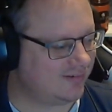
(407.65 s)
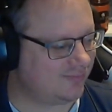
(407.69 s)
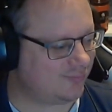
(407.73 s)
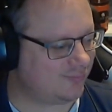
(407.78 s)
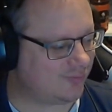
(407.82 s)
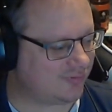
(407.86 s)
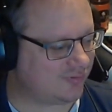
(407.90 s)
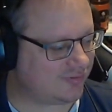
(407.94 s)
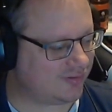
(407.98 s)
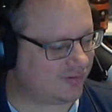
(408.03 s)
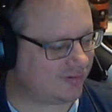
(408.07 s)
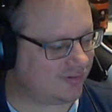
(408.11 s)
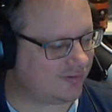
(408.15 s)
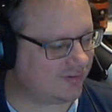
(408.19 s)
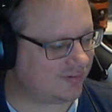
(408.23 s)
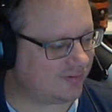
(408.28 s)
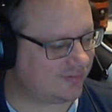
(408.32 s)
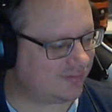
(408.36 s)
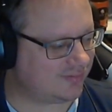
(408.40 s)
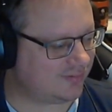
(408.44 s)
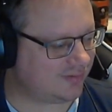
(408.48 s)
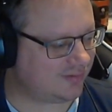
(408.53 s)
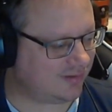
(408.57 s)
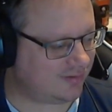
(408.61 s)
Was it?
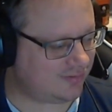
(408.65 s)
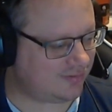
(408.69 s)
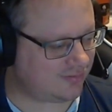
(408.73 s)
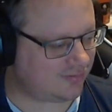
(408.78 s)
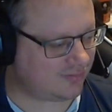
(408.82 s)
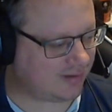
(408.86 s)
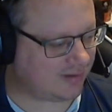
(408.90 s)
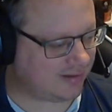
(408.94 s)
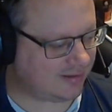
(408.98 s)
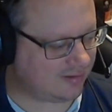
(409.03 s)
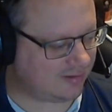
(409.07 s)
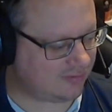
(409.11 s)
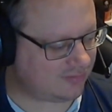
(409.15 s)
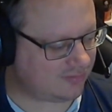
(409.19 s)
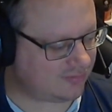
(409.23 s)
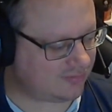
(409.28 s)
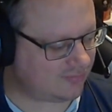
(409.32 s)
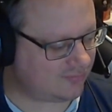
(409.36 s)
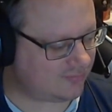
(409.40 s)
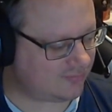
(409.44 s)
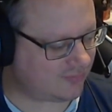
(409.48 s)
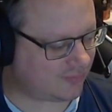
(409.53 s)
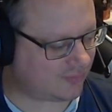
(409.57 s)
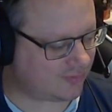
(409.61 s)
It's, I guess,
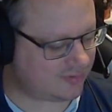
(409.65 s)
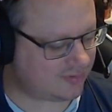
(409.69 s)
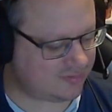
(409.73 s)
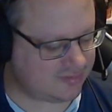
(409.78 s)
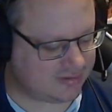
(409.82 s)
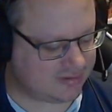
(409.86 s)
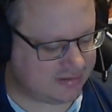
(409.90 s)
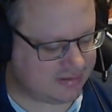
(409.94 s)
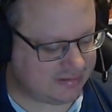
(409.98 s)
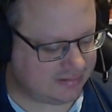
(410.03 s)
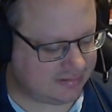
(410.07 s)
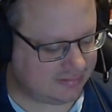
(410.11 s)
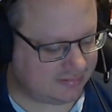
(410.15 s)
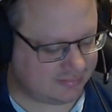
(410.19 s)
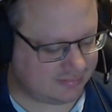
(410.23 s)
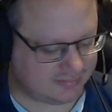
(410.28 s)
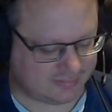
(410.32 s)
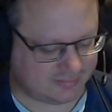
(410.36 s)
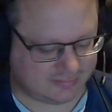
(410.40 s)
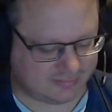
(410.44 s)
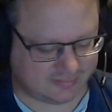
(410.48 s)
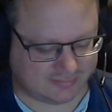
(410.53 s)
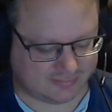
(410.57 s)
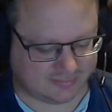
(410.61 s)
14
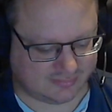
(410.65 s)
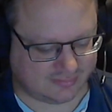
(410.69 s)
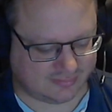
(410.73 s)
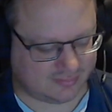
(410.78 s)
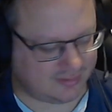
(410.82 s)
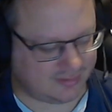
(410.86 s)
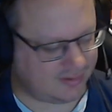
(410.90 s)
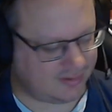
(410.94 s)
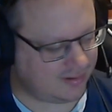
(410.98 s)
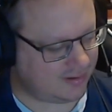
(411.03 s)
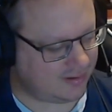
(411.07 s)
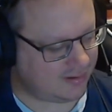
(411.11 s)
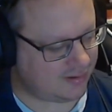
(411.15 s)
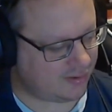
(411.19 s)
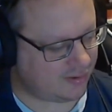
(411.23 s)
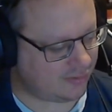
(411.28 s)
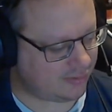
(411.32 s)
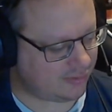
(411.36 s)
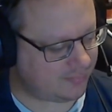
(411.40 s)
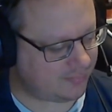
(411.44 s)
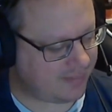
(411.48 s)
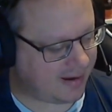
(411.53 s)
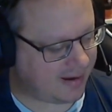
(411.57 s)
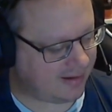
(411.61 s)

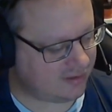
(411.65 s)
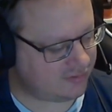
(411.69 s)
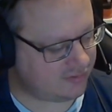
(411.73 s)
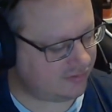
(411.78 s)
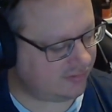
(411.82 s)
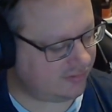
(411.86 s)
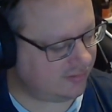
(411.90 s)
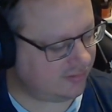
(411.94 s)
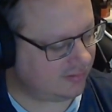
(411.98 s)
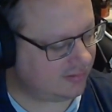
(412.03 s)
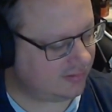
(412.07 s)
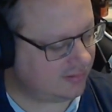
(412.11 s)
other packaging.